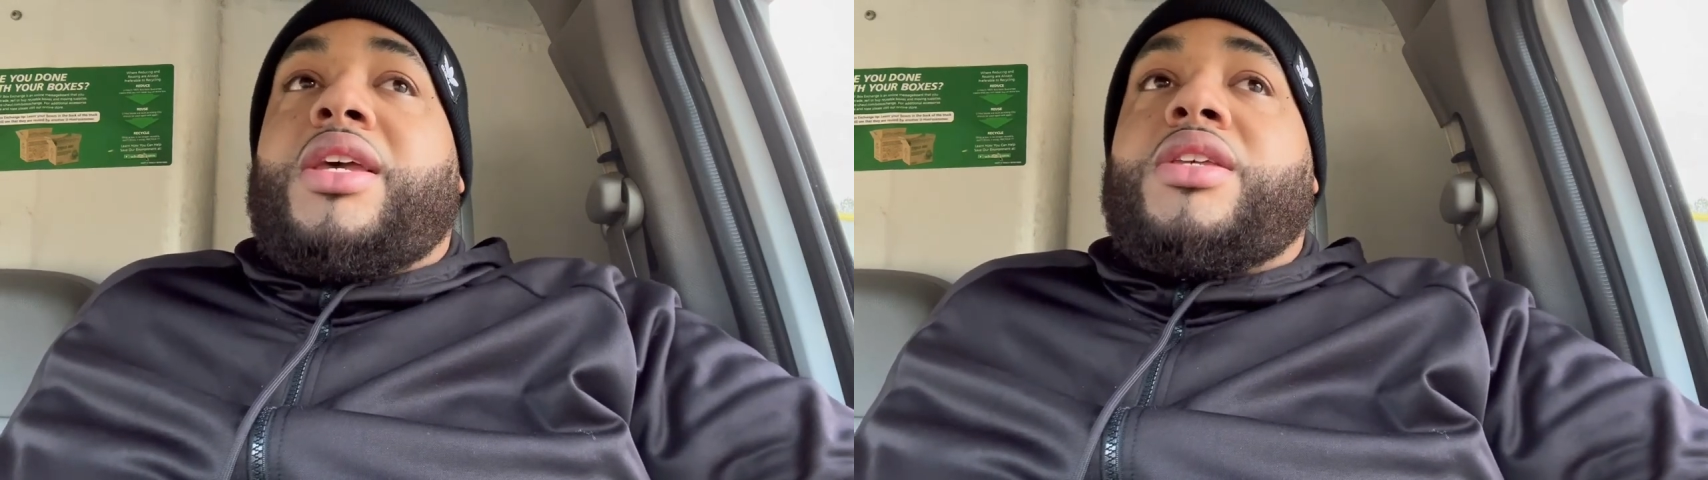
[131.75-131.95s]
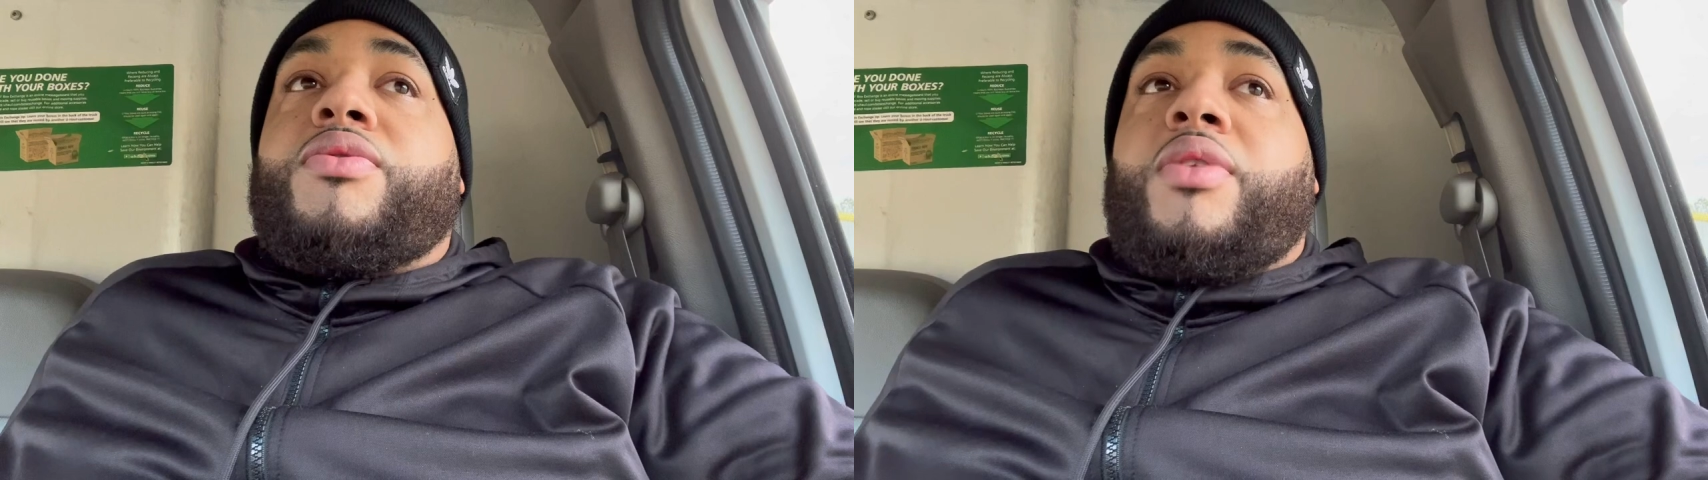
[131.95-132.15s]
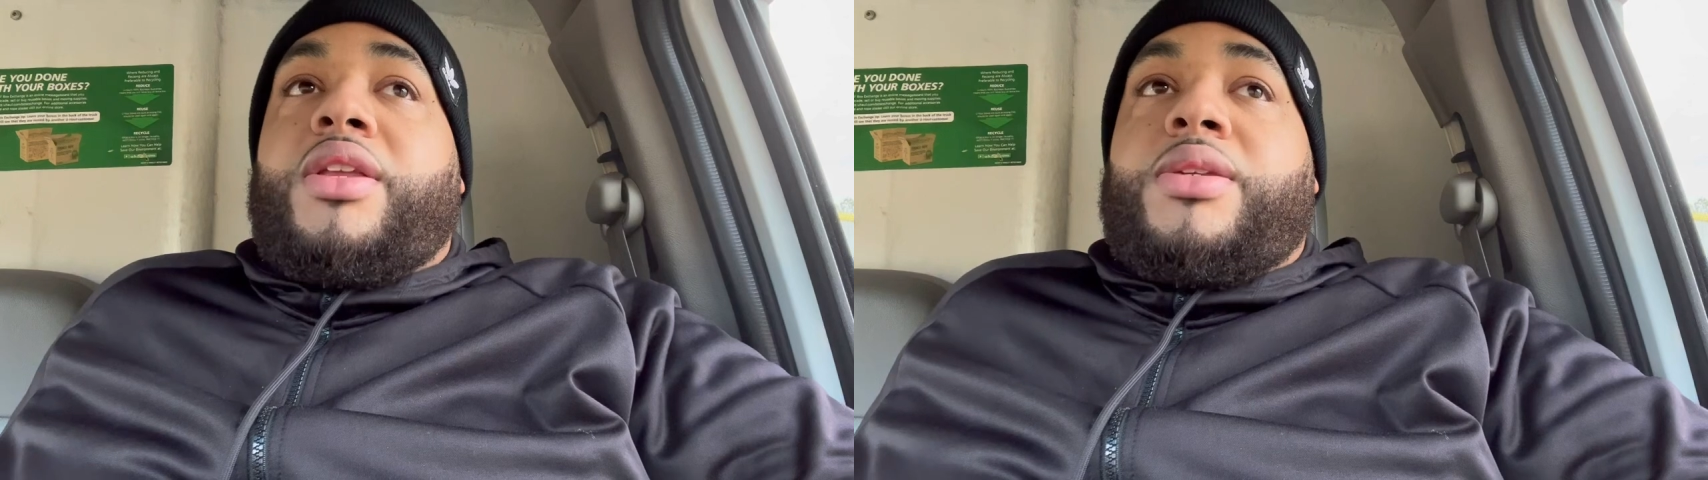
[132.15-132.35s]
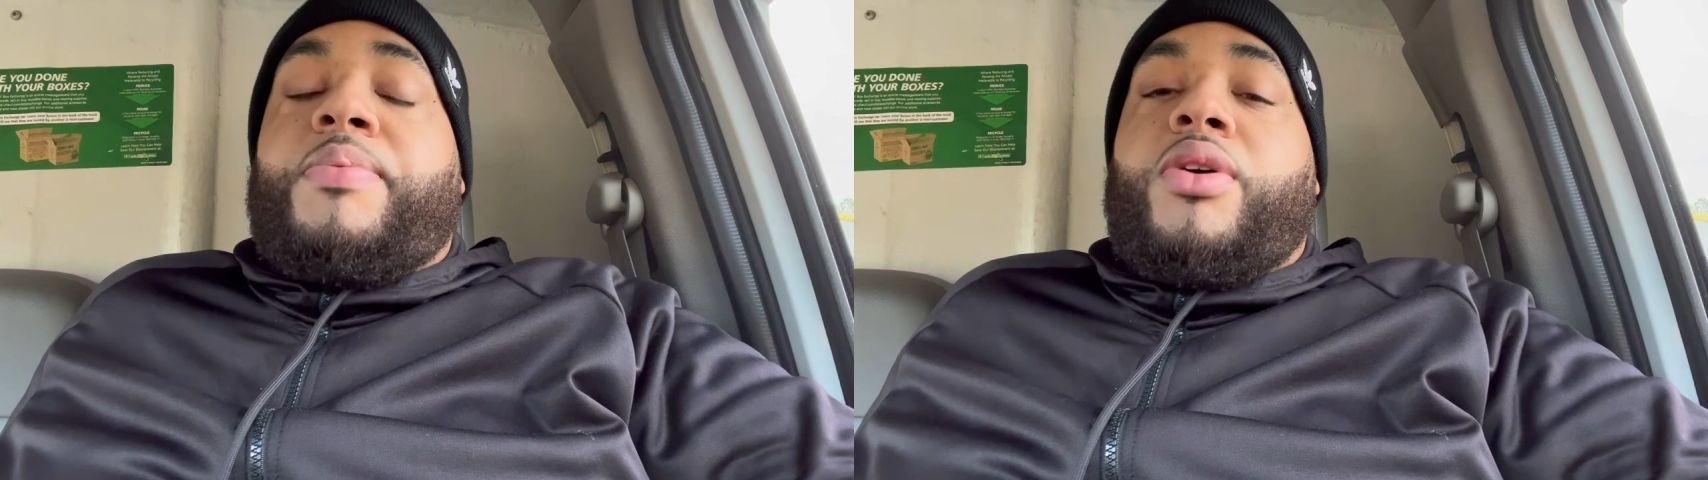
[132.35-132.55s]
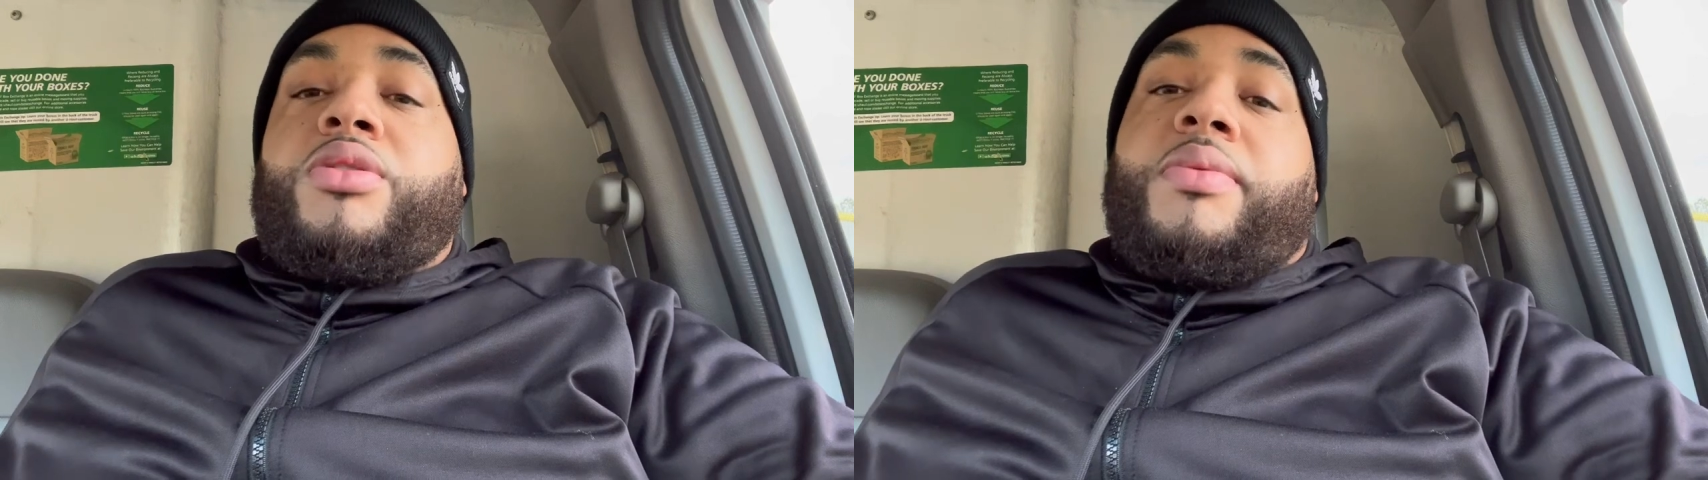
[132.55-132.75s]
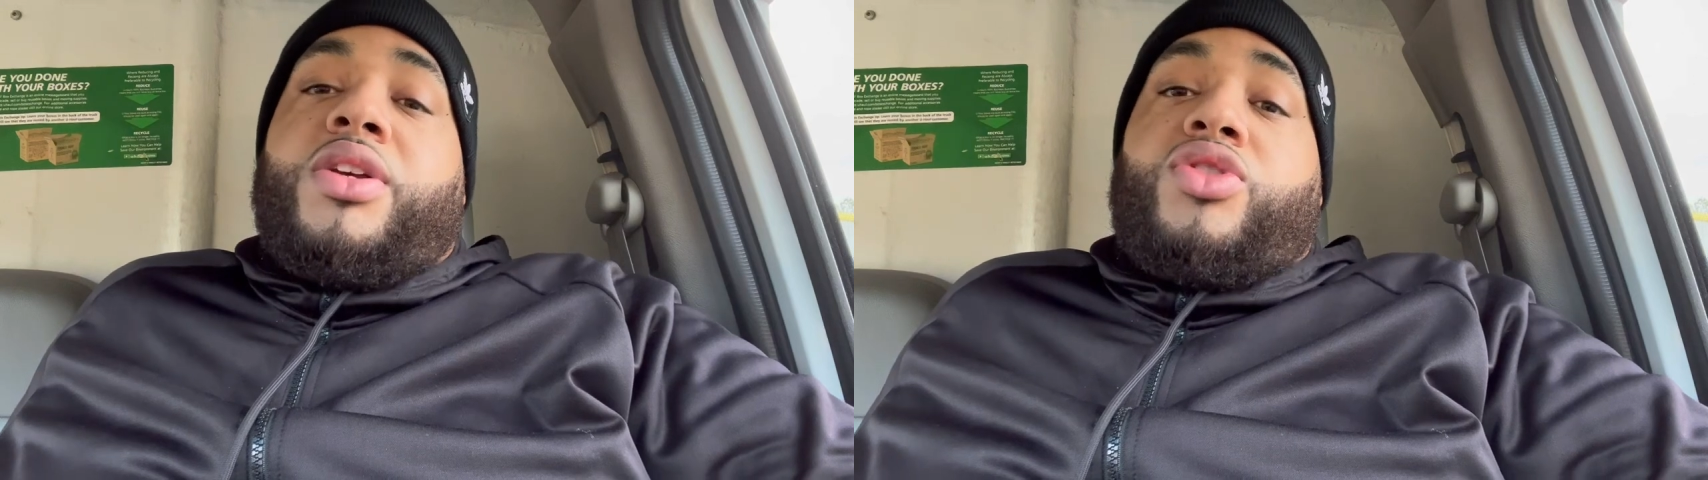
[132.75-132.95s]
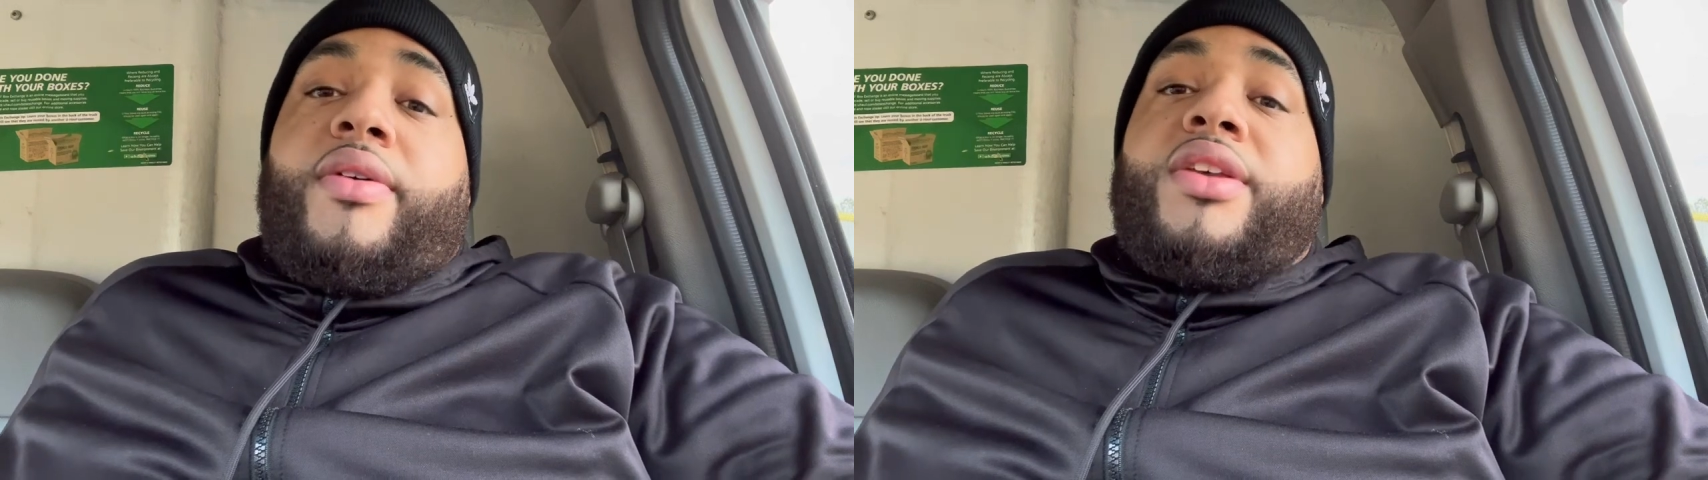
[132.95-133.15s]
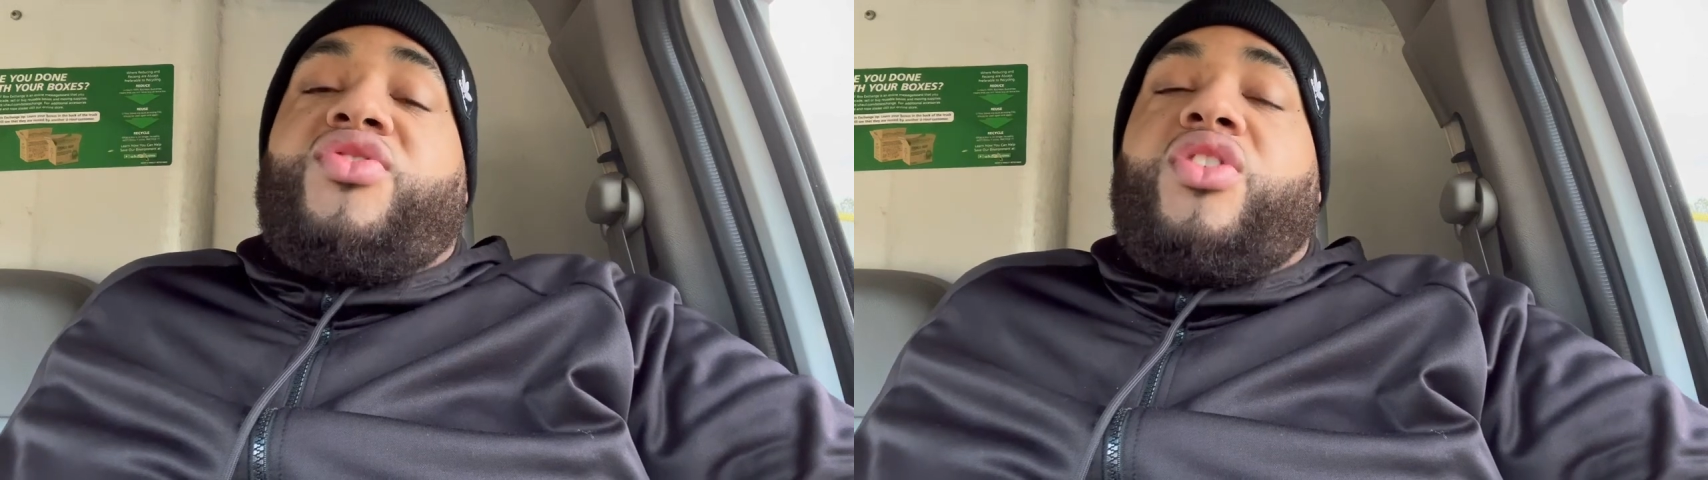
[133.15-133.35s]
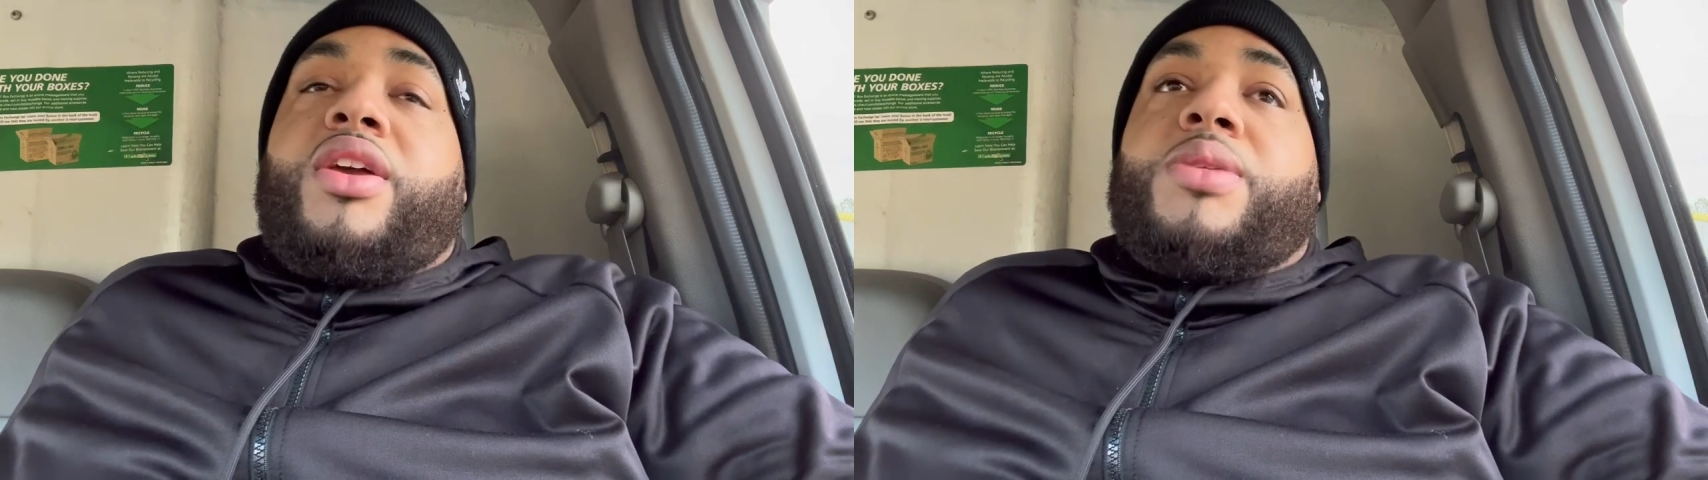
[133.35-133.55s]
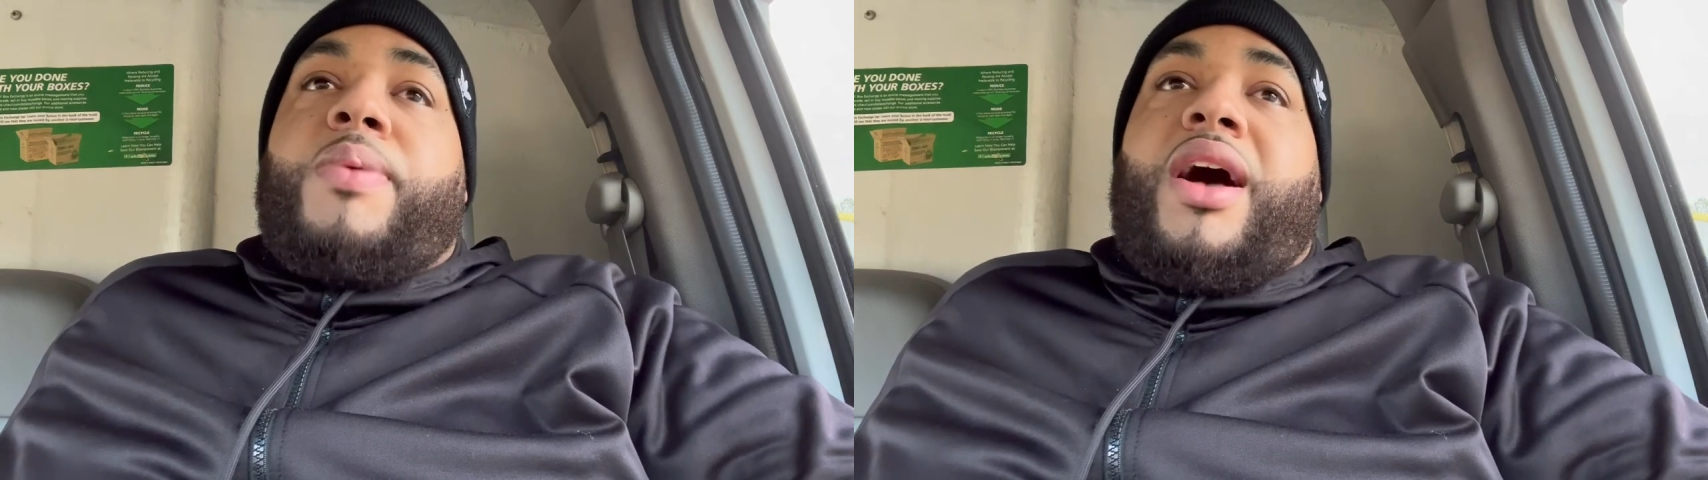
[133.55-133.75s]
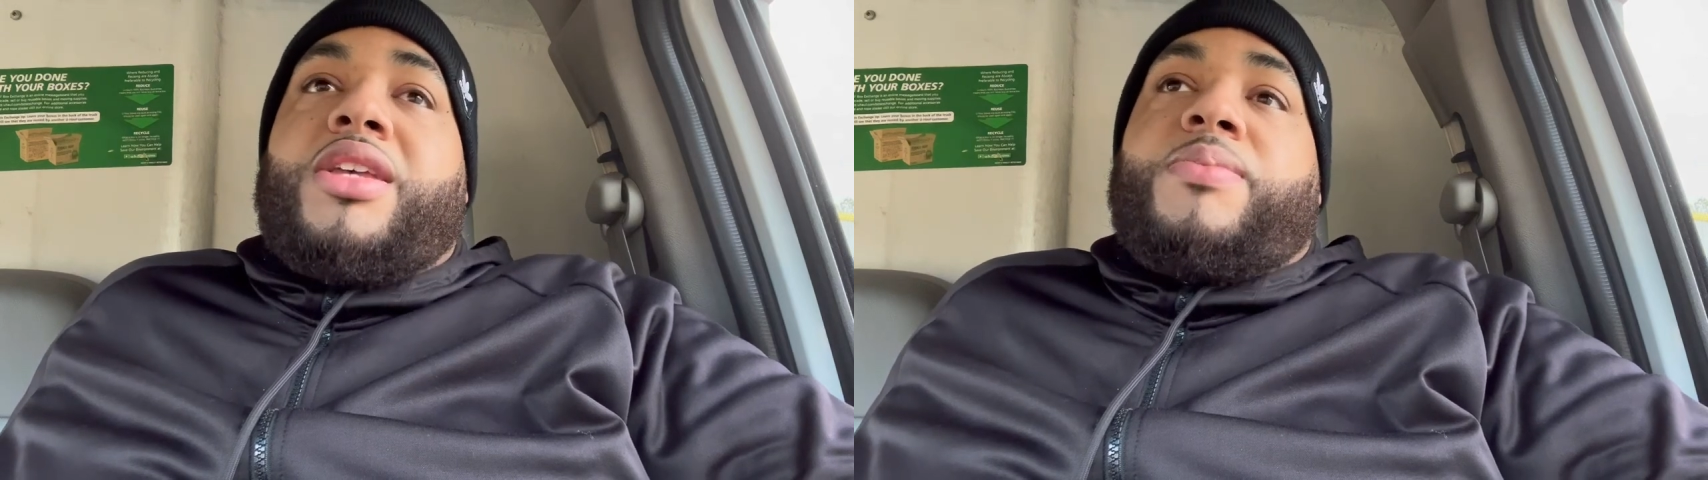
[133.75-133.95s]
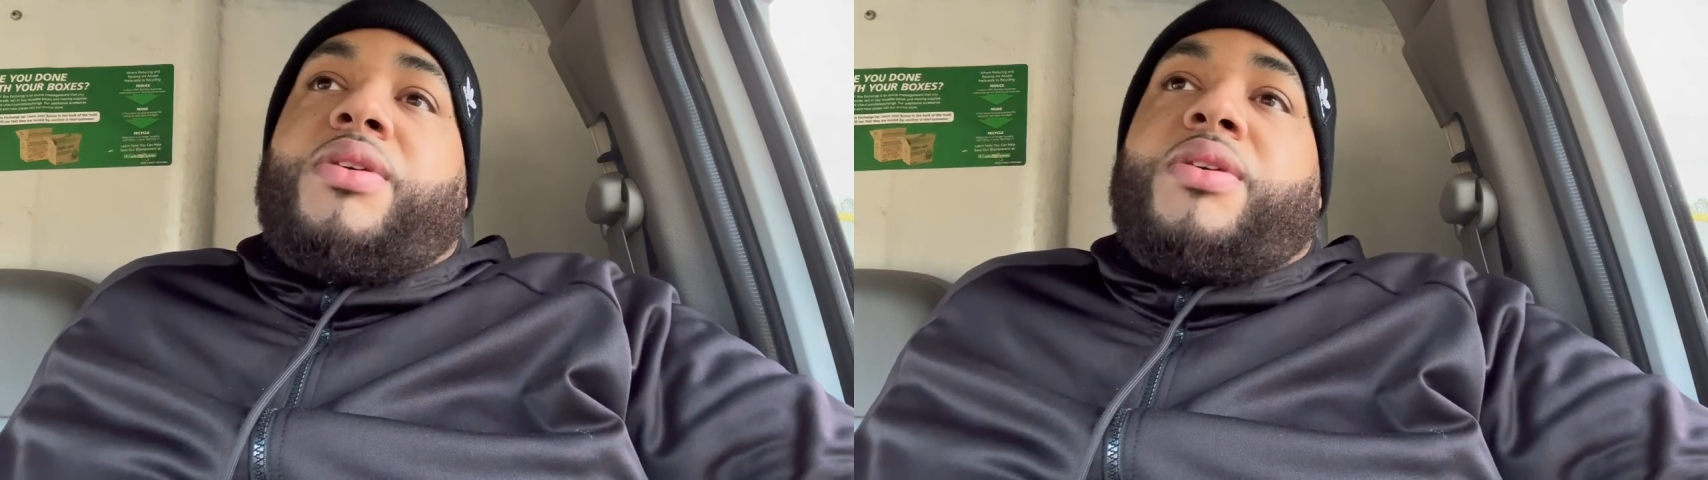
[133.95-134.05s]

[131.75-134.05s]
it's really supposed to be as stress-free as possible.